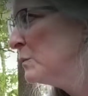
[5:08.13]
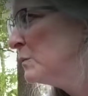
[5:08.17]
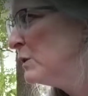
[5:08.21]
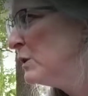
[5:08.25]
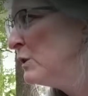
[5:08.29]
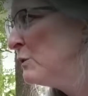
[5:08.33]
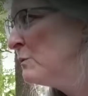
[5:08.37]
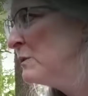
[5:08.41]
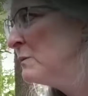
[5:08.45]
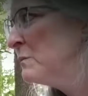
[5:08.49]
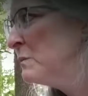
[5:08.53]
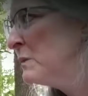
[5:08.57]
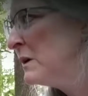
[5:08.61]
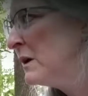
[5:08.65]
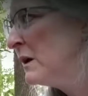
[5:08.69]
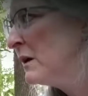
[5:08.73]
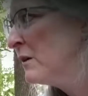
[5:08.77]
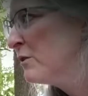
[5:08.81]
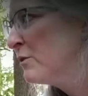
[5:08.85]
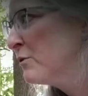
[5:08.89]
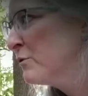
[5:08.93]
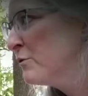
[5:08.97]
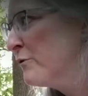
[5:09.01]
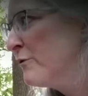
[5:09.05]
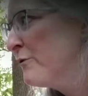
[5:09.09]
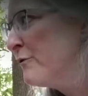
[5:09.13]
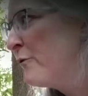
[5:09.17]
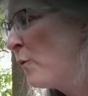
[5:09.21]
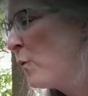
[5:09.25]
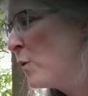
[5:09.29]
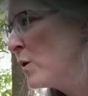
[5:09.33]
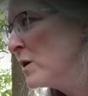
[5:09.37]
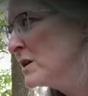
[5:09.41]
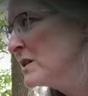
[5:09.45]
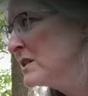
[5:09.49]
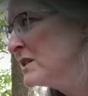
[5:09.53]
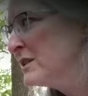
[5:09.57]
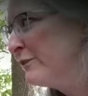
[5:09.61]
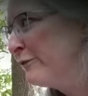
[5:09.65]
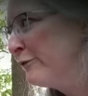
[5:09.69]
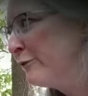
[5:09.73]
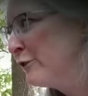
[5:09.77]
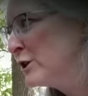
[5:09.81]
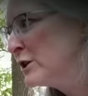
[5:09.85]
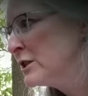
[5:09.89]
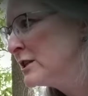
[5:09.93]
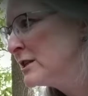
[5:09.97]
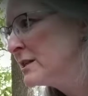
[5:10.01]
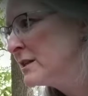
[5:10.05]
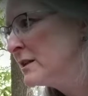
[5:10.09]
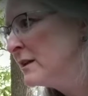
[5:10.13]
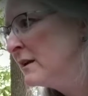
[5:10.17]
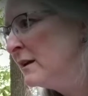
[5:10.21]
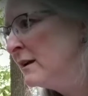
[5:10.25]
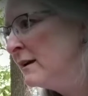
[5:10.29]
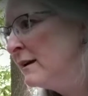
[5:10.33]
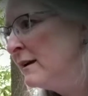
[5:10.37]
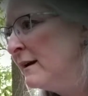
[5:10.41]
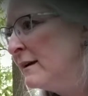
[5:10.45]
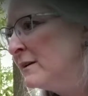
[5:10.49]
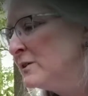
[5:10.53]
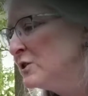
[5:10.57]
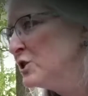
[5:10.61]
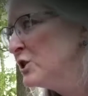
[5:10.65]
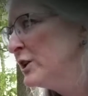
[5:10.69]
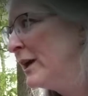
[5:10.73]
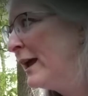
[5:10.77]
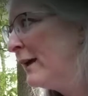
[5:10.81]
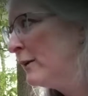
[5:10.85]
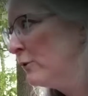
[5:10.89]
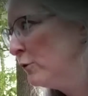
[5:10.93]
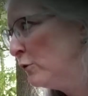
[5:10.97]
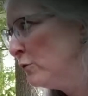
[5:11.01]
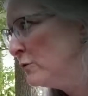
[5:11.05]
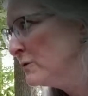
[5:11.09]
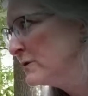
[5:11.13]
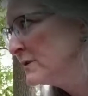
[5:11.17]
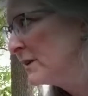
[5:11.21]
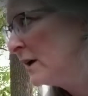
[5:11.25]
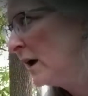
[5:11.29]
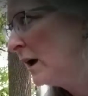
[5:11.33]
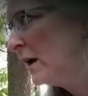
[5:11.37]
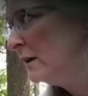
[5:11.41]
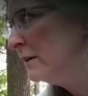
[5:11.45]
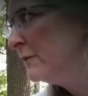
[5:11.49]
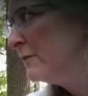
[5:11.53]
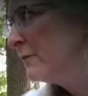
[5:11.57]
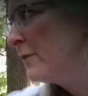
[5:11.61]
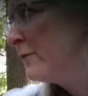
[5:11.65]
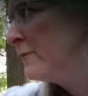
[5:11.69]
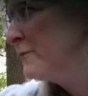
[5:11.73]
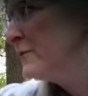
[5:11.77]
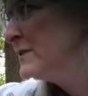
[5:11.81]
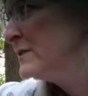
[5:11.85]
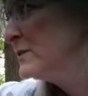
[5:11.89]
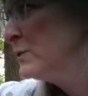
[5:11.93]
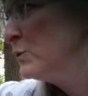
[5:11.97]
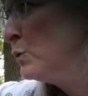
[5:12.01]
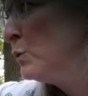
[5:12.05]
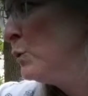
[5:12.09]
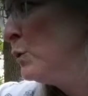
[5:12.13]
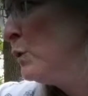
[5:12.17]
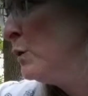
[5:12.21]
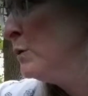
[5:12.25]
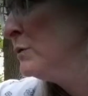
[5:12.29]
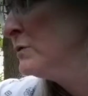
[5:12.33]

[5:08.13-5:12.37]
human being through 4 different channels, kind of a physical